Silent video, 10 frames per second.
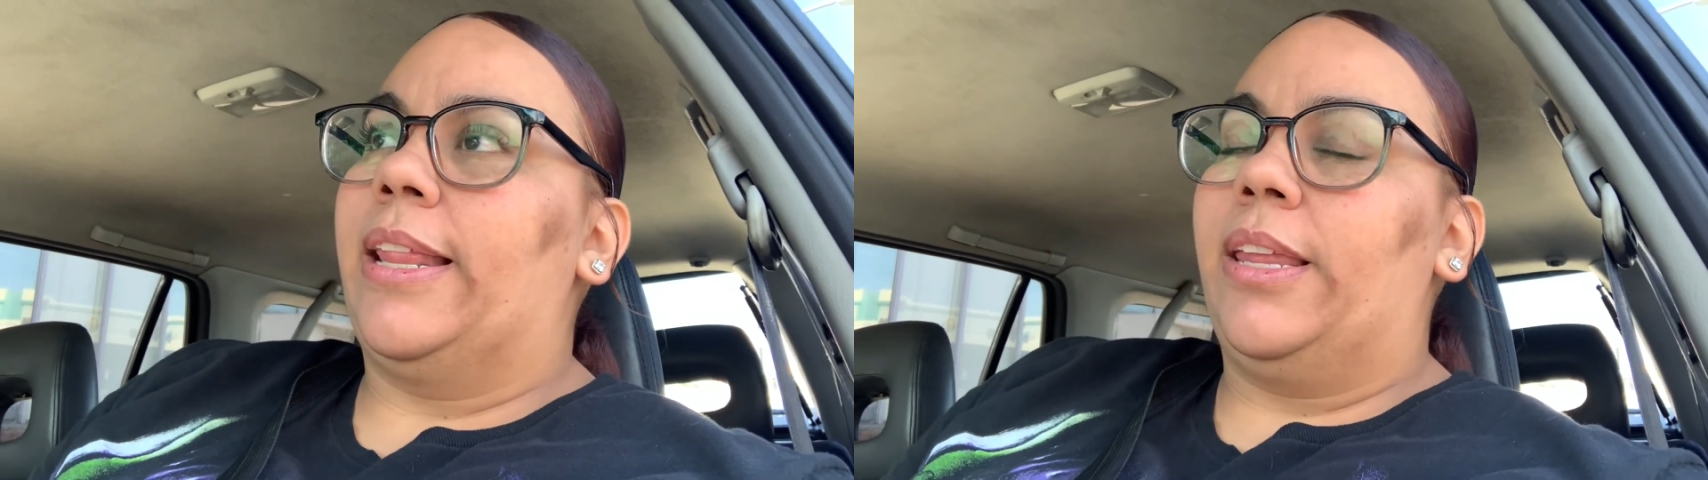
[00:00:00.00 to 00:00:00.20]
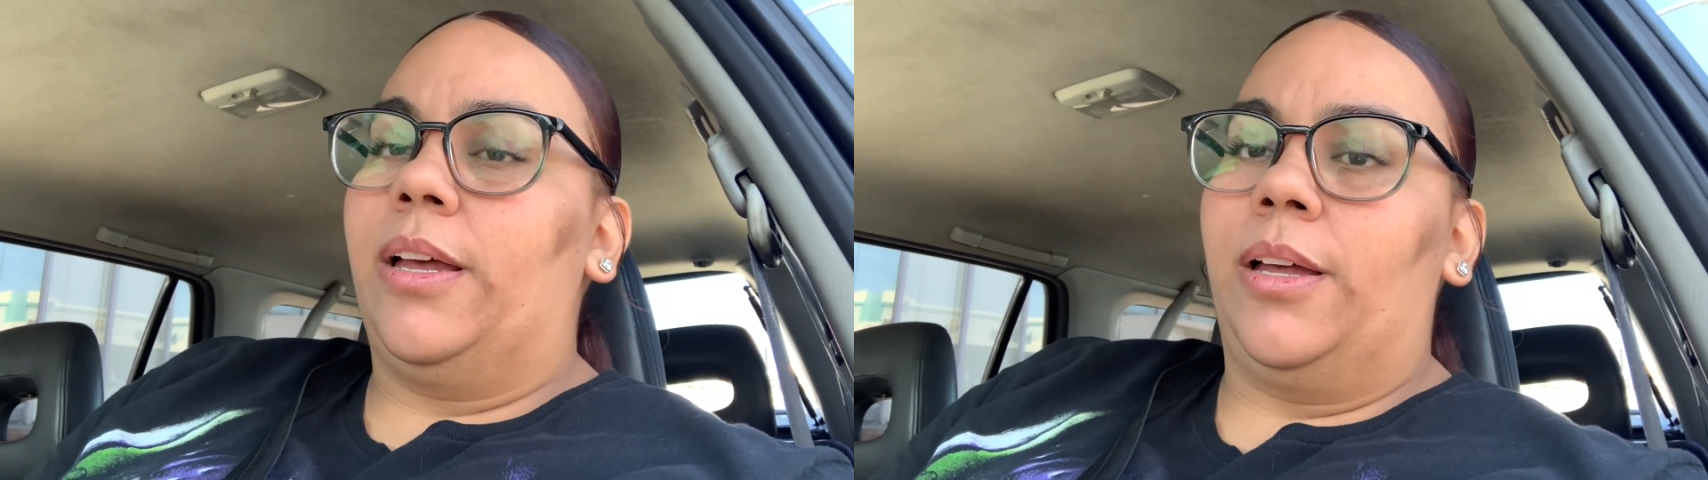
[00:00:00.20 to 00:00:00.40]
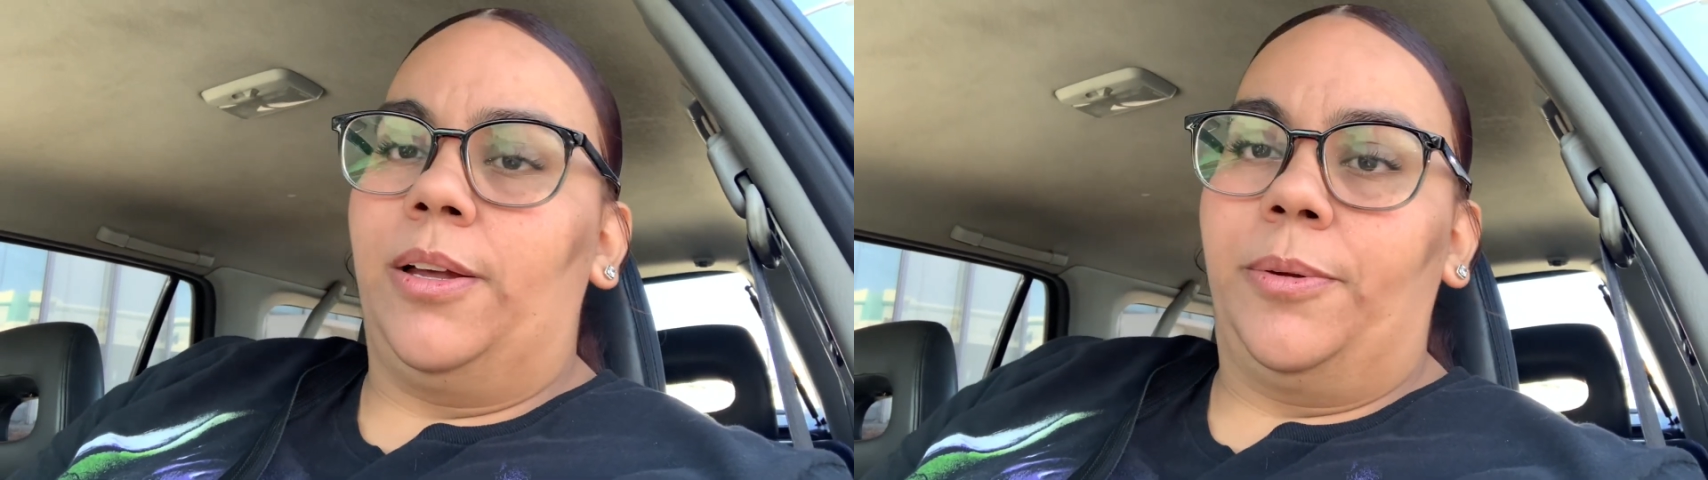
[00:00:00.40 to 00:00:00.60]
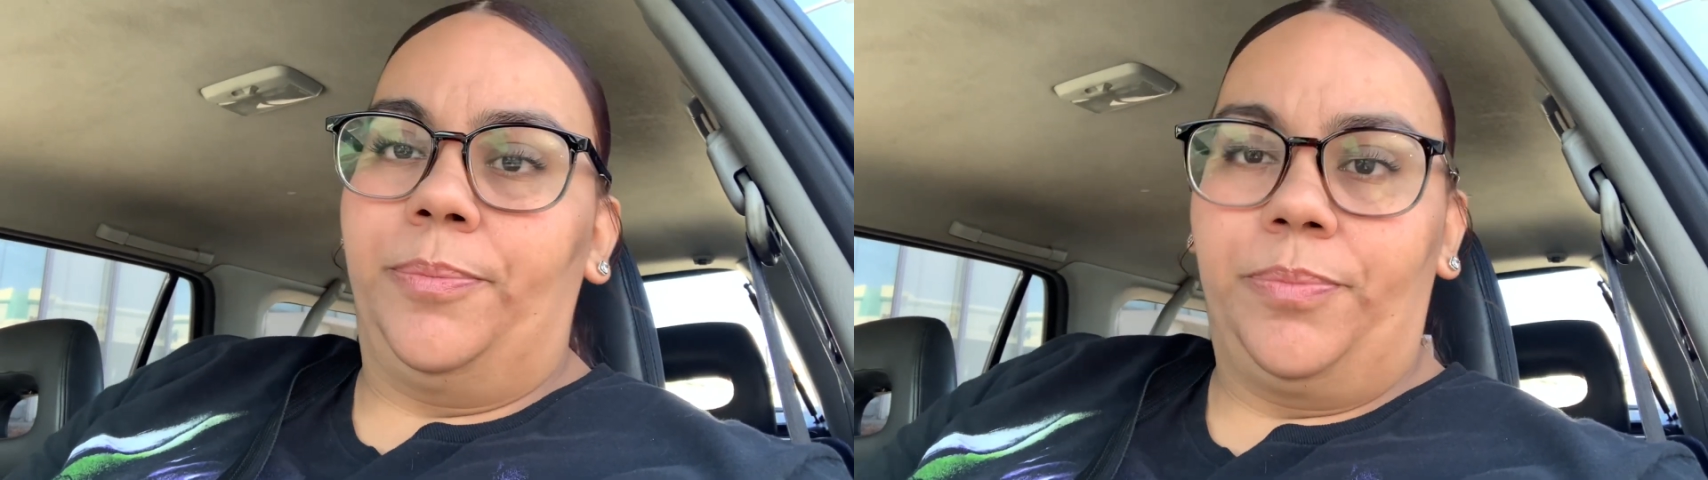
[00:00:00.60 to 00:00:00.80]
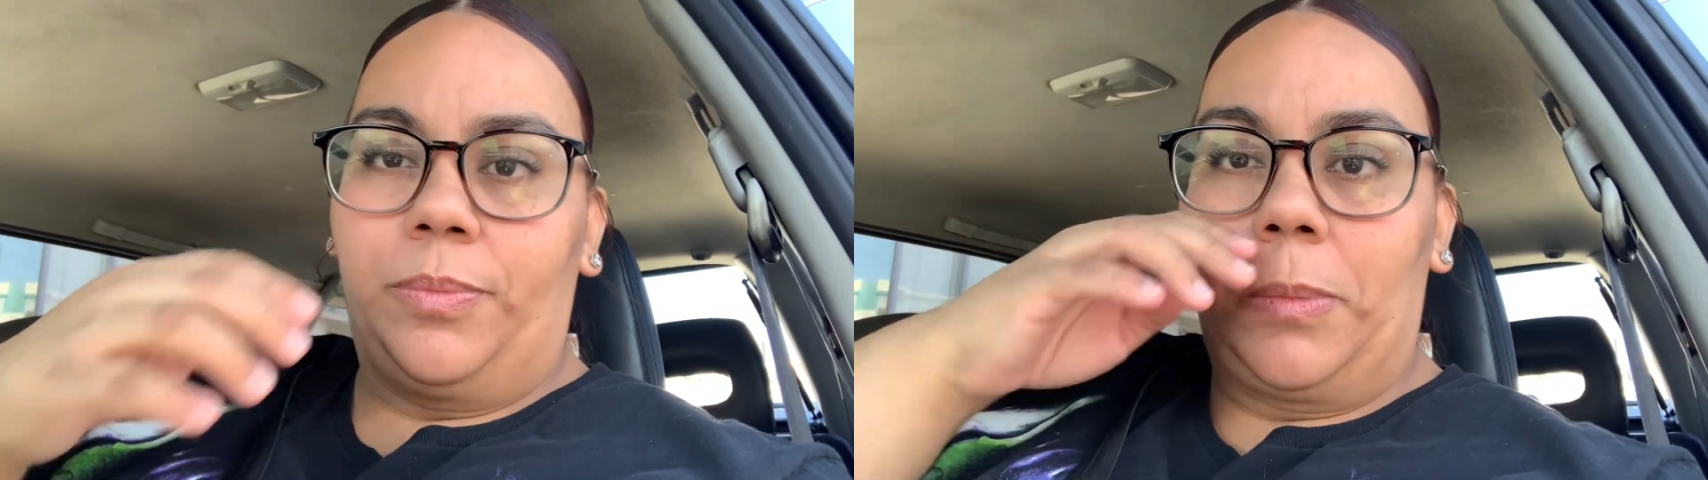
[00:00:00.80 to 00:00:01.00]
the,
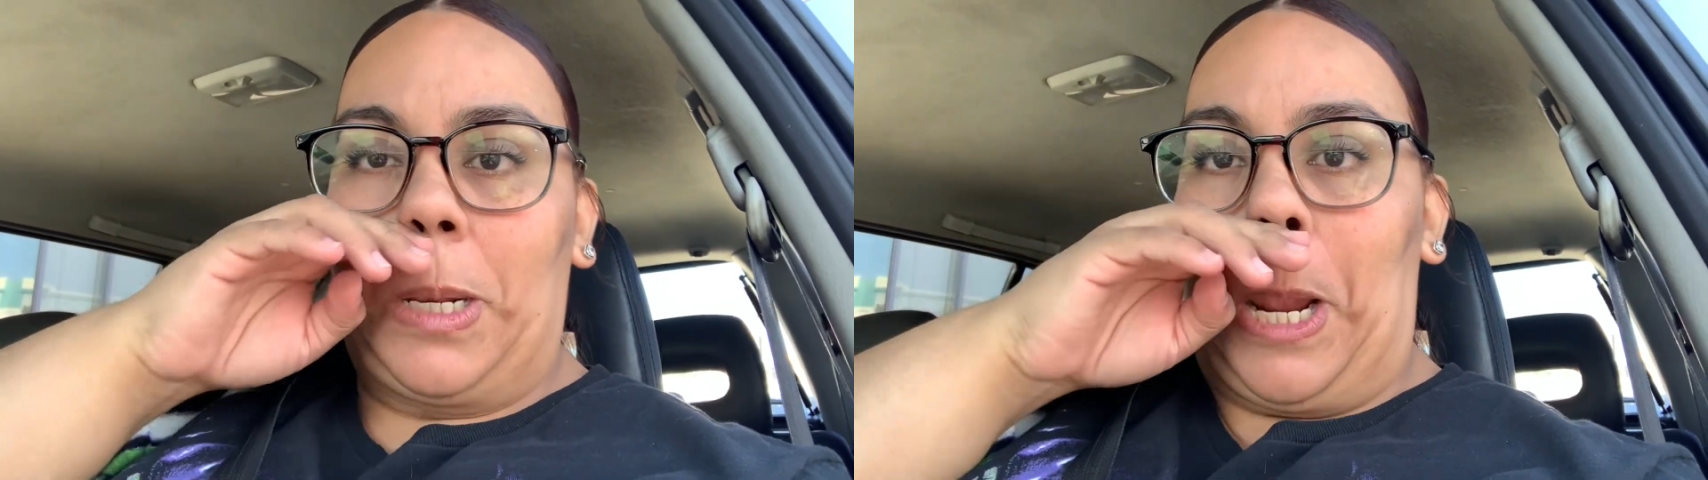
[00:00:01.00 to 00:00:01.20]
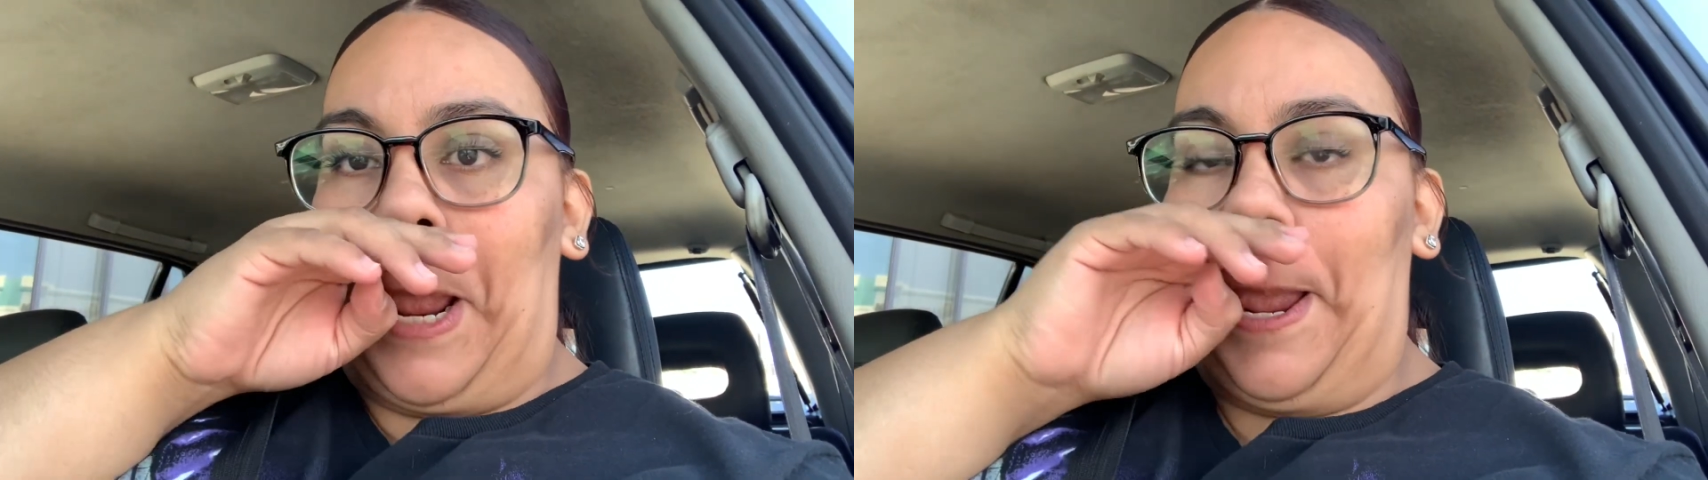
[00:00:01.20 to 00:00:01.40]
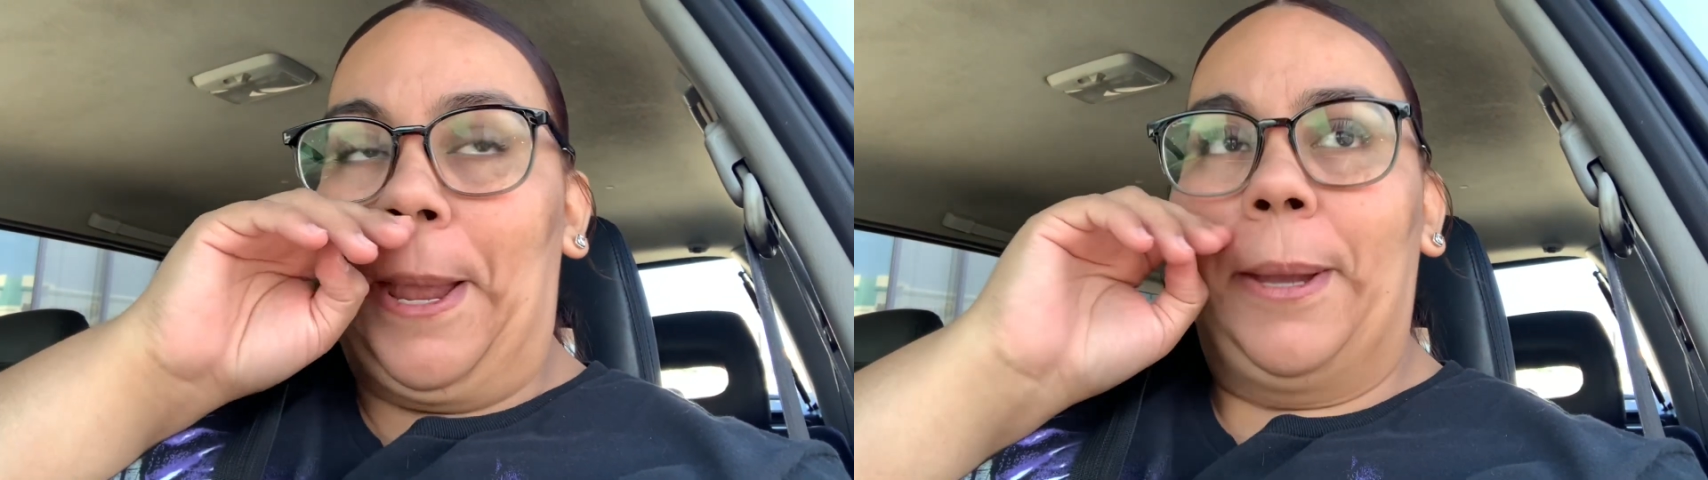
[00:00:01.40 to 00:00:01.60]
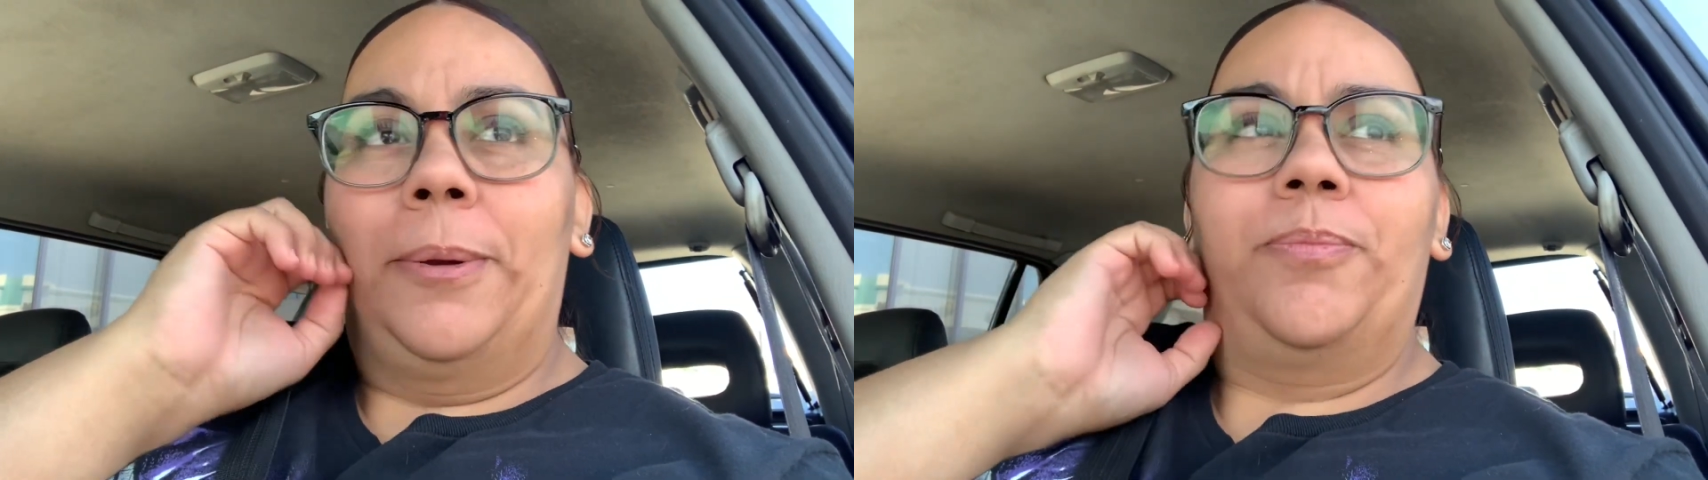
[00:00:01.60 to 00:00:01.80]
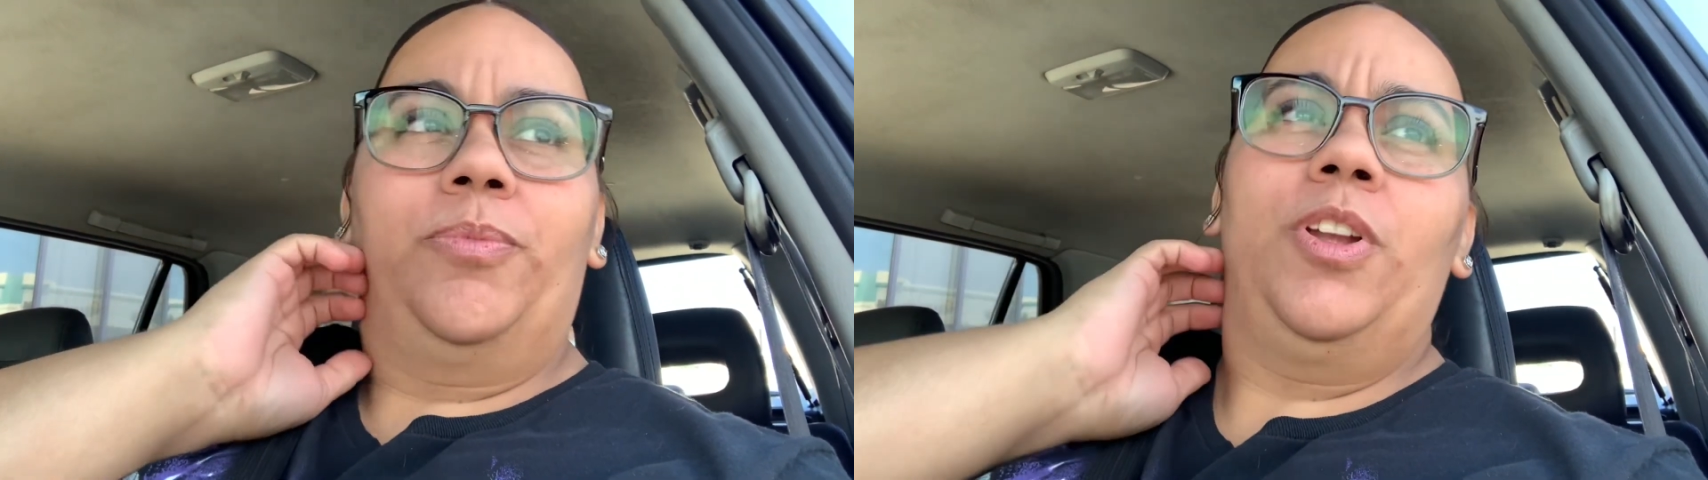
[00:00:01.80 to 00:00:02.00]

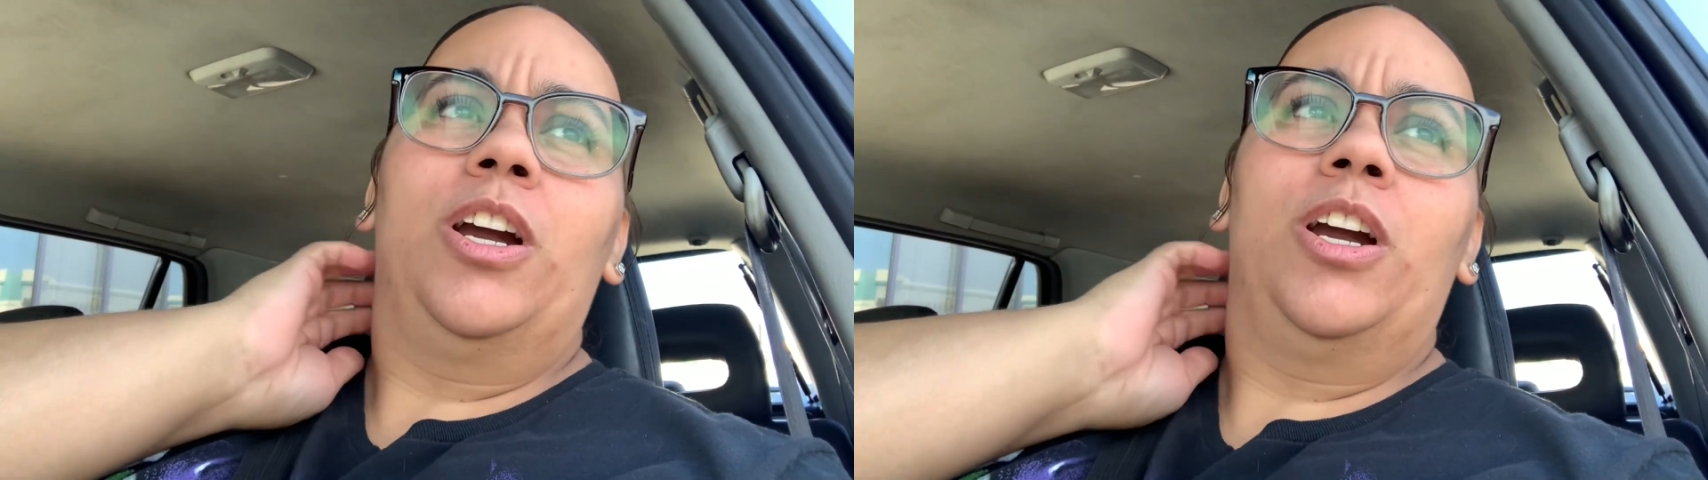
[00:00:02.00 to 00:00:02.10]
they're